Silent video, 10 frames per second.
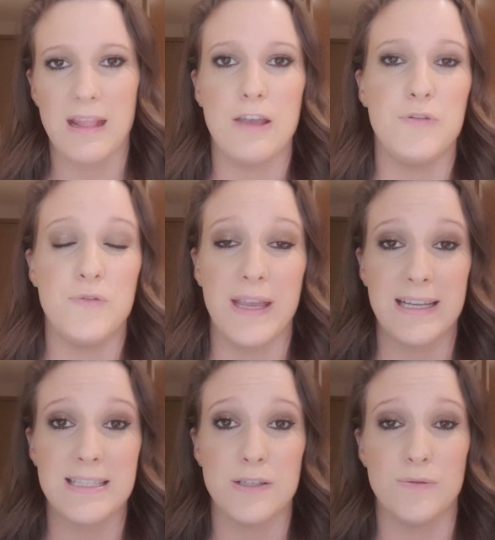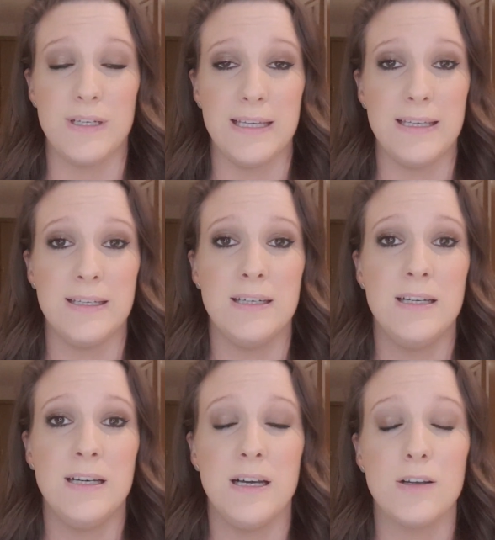effectively,
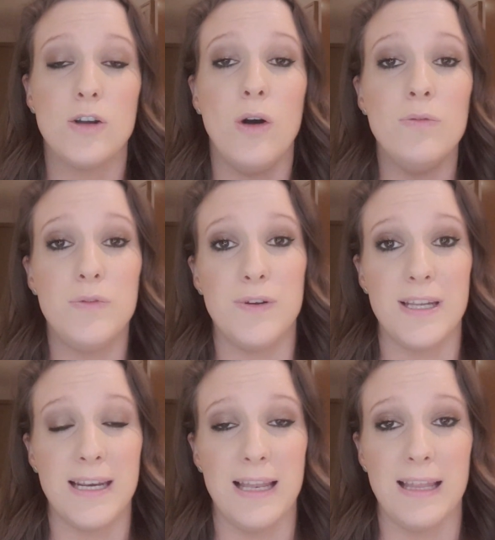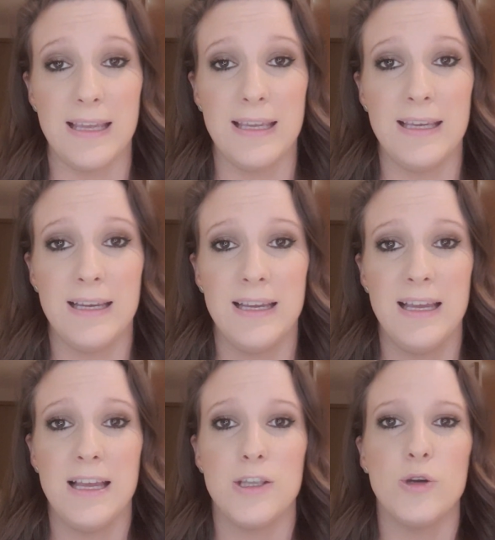confidently,
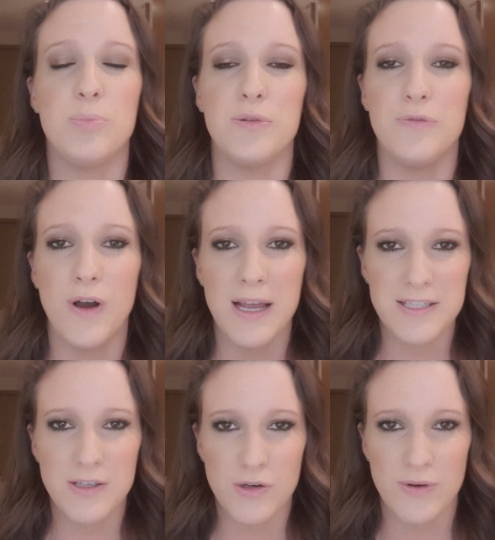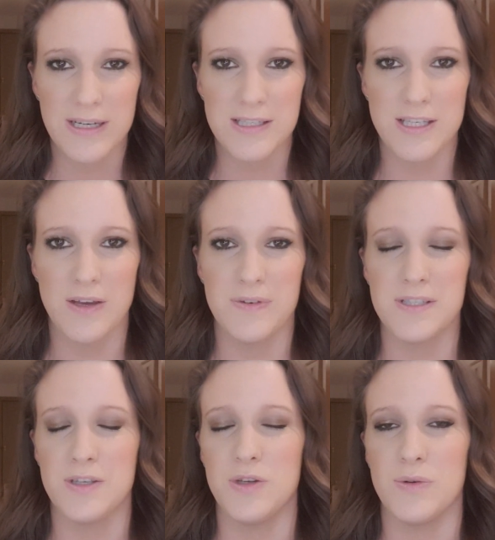you're providing a great service
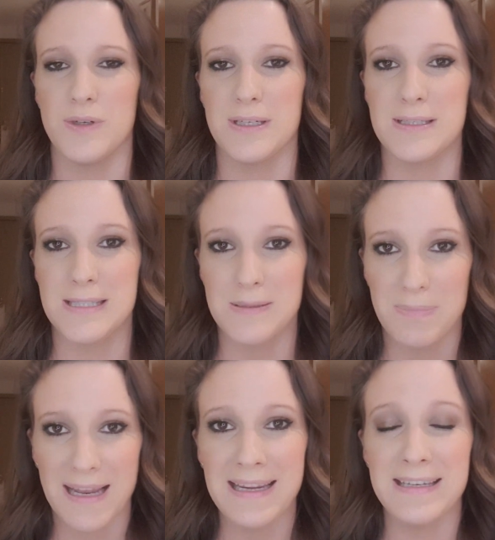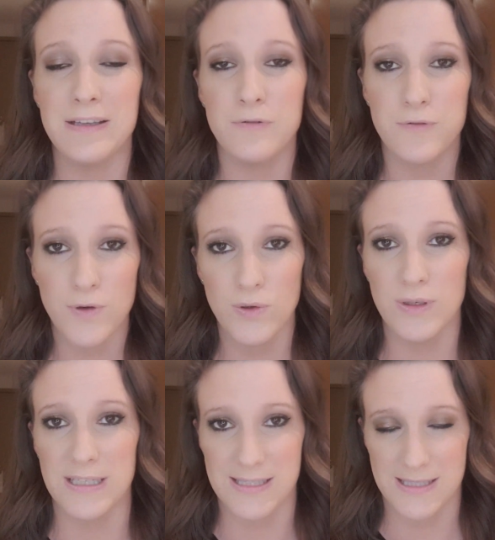that you're explaining
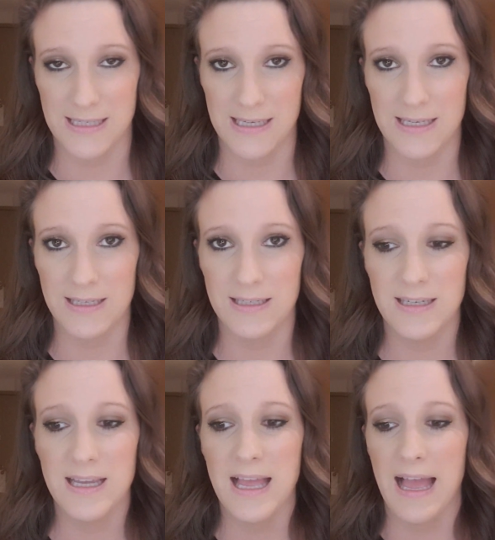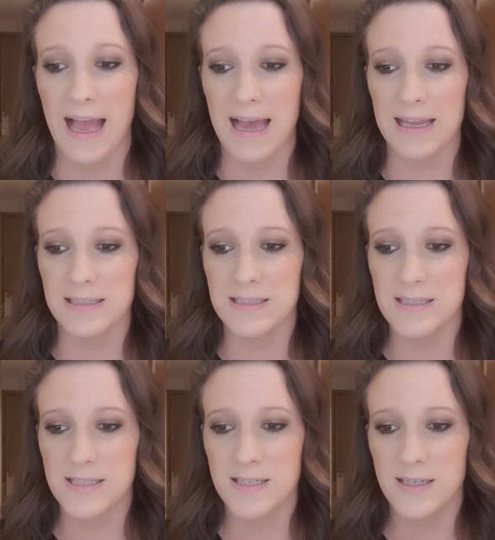flawlessly,
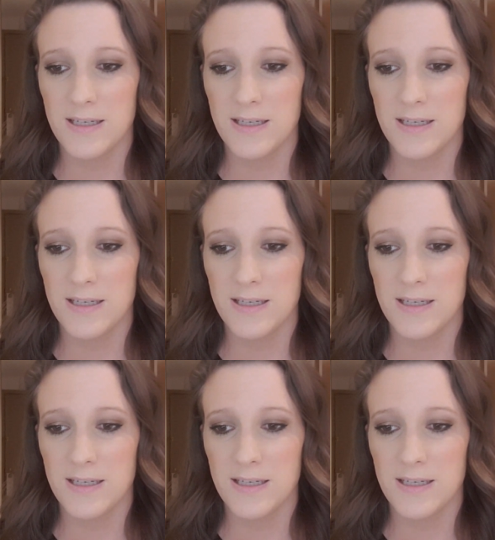and